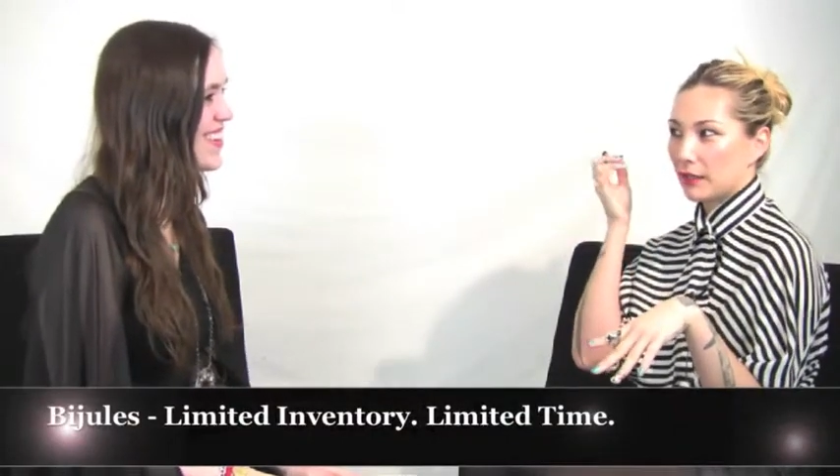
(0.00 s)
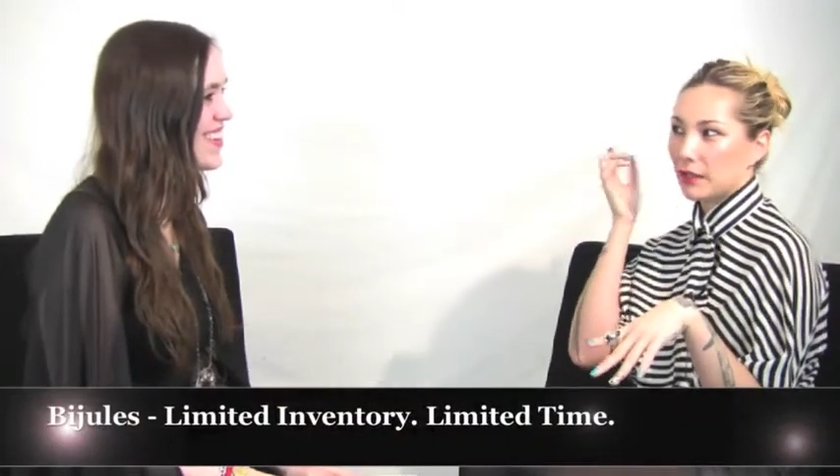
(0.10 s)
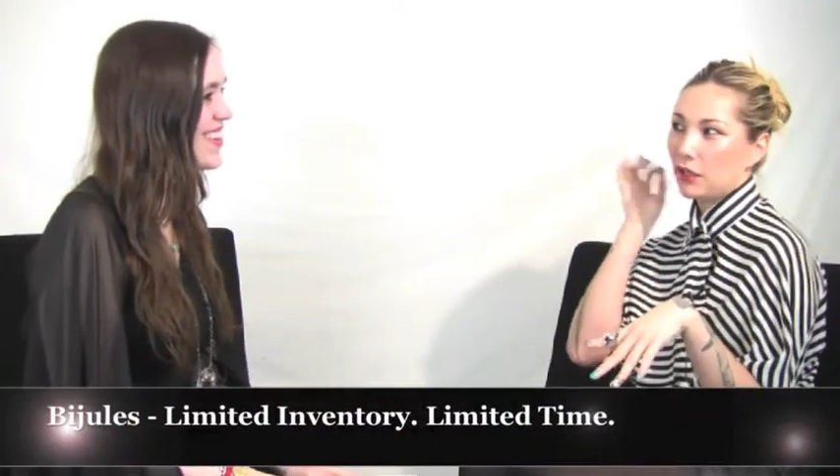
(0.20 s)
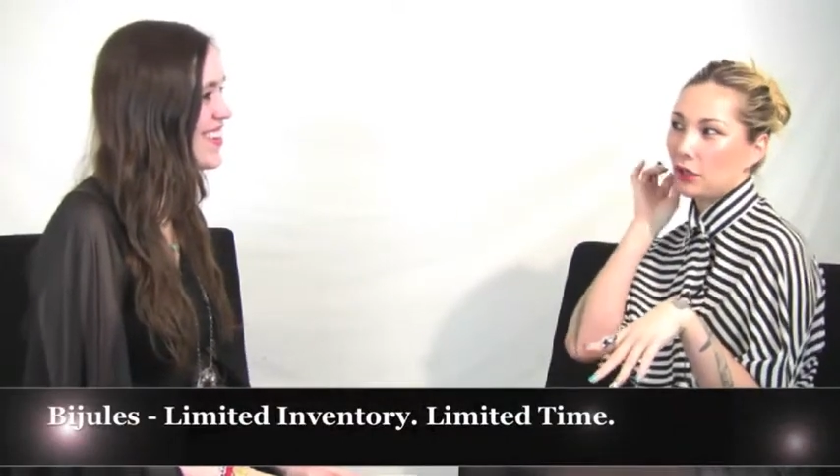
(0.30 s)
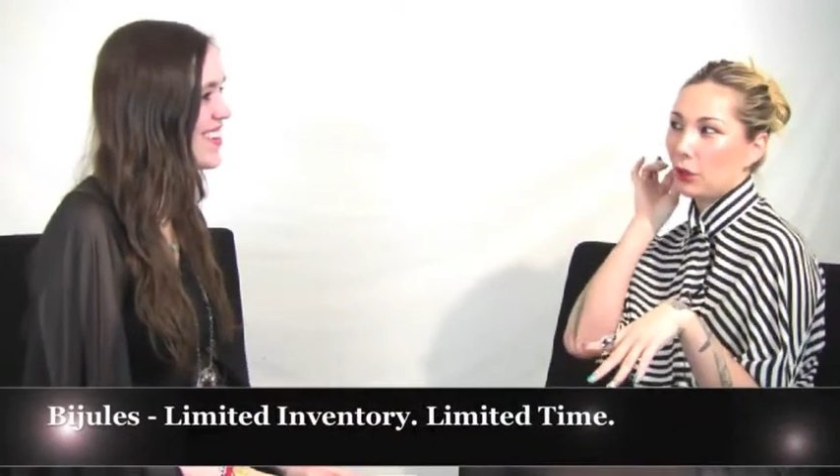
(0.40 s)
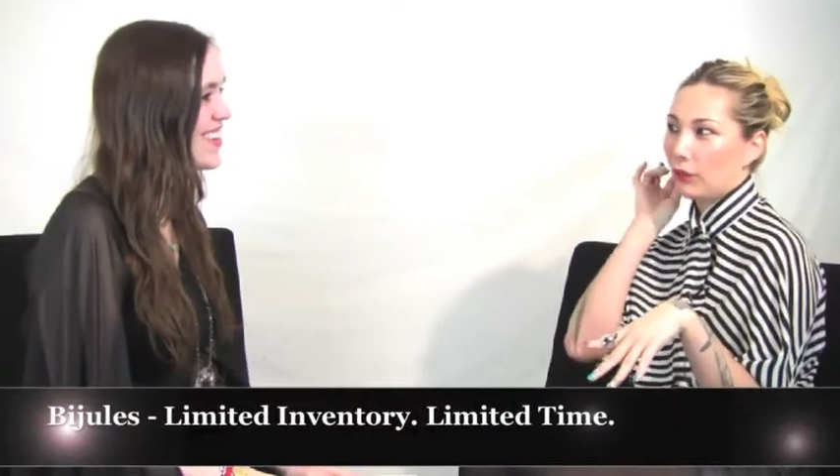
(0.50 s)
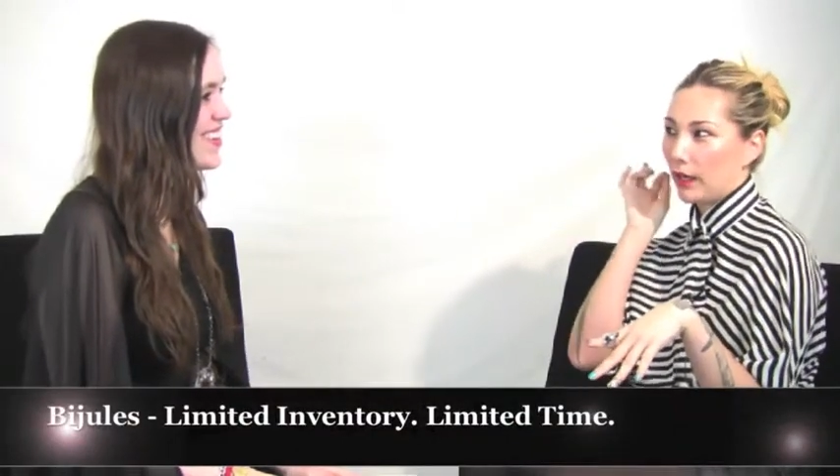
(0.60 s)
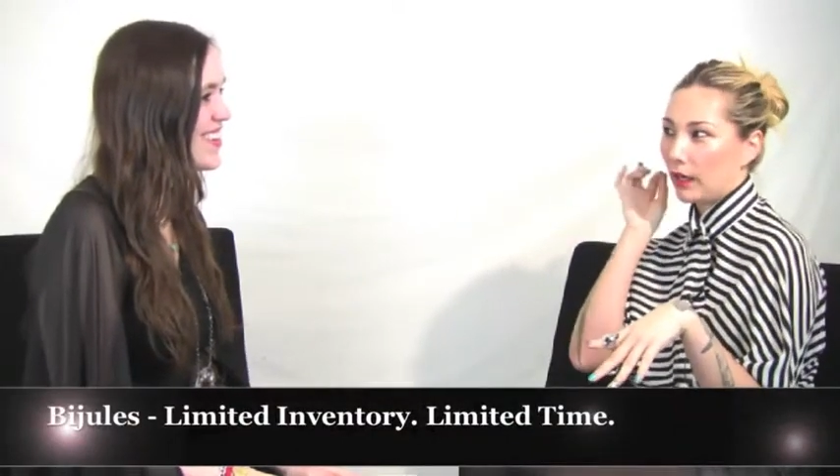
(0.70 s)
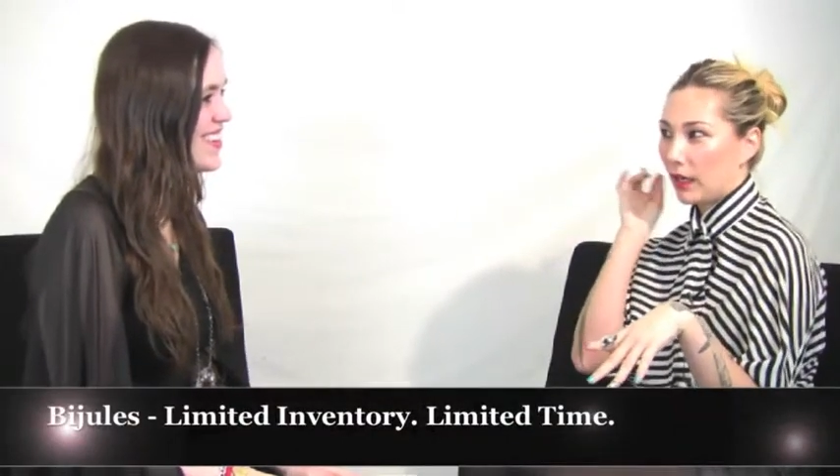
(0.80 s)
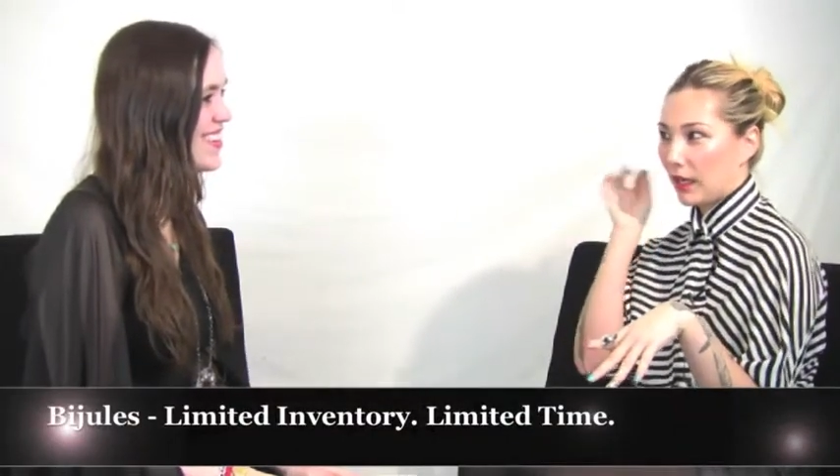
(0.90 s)
it's an ear
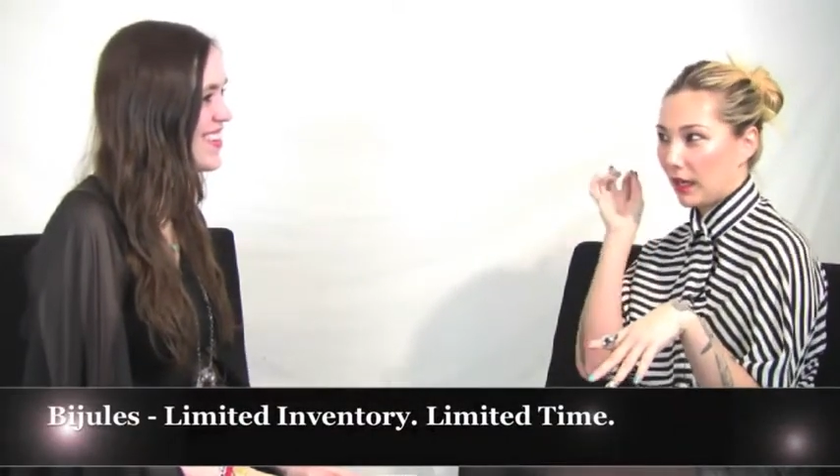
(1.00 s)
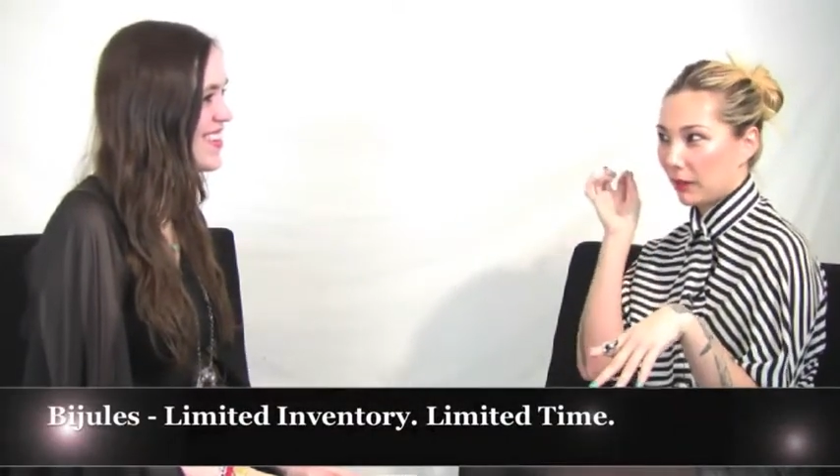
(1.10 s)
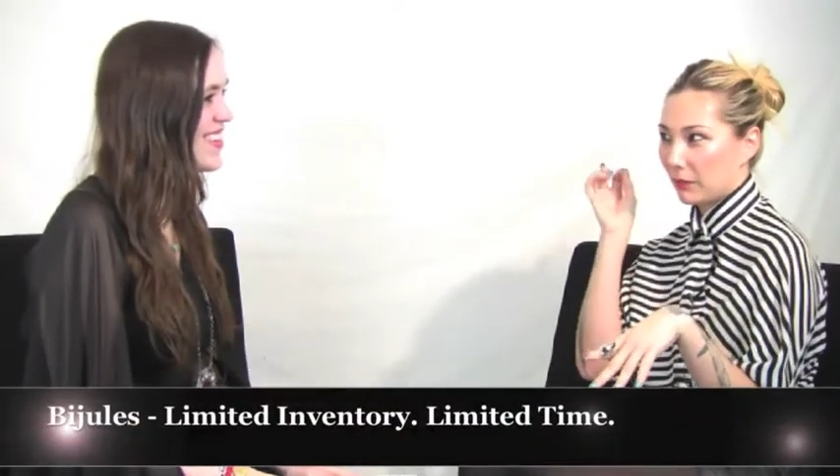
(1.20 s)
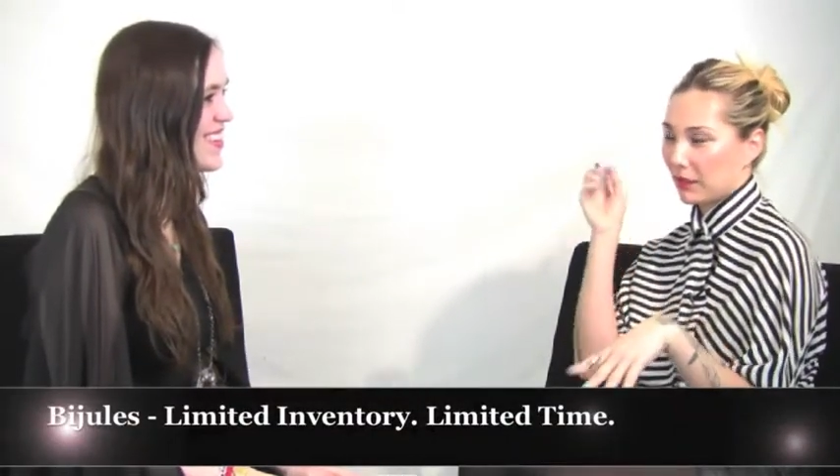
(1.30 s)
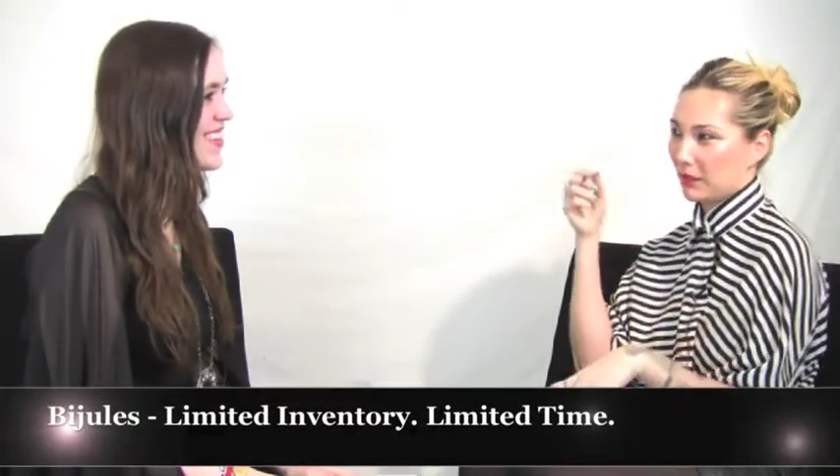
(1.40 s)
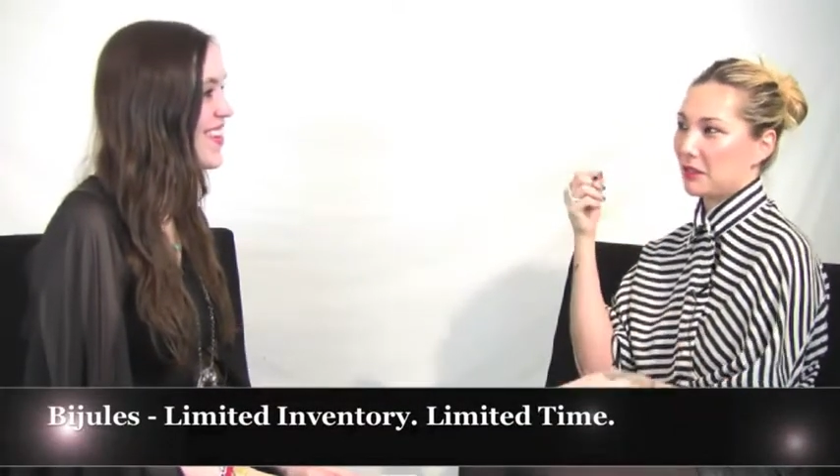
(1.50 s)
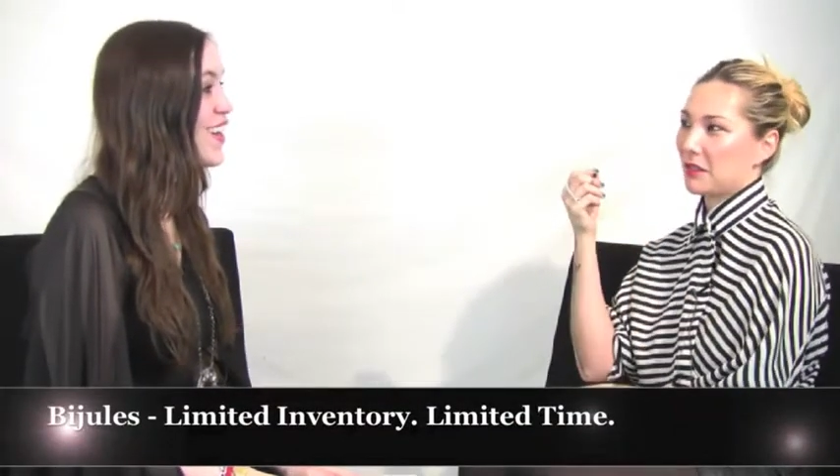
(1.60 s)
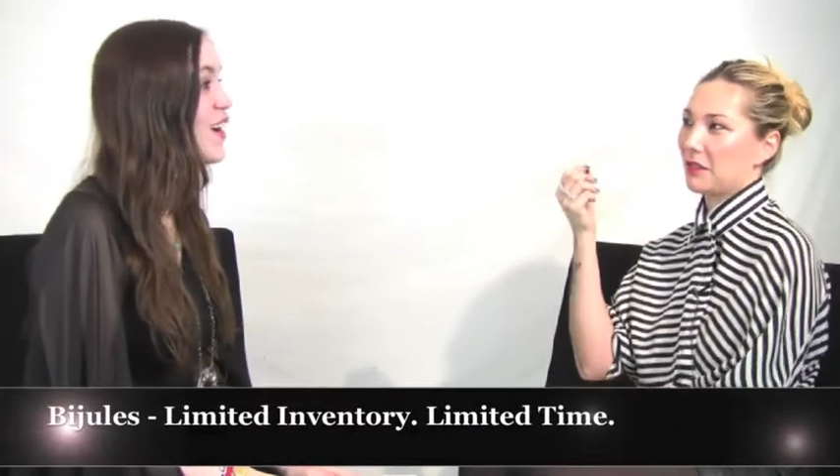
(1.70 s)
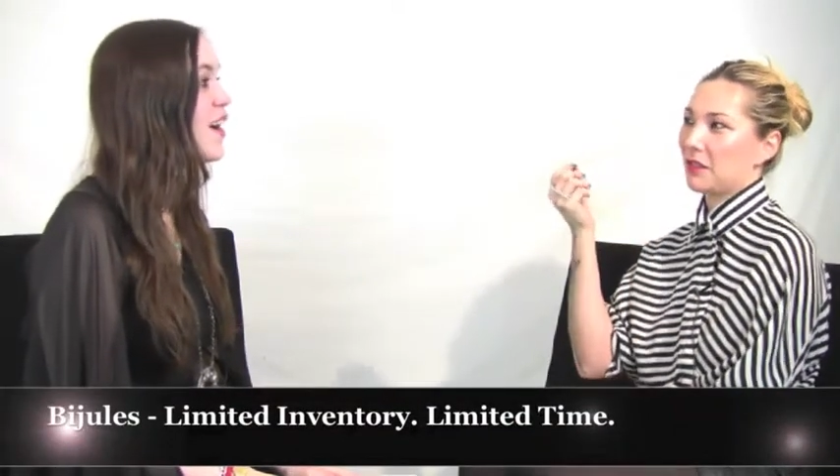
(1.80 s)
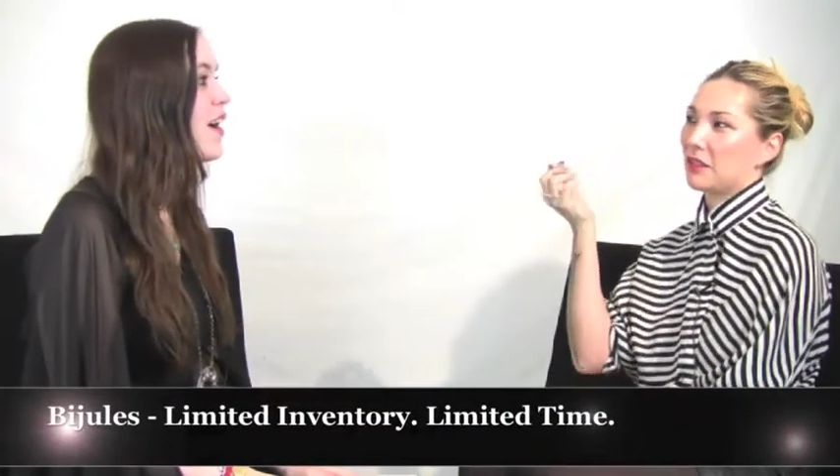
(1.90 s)
ringing because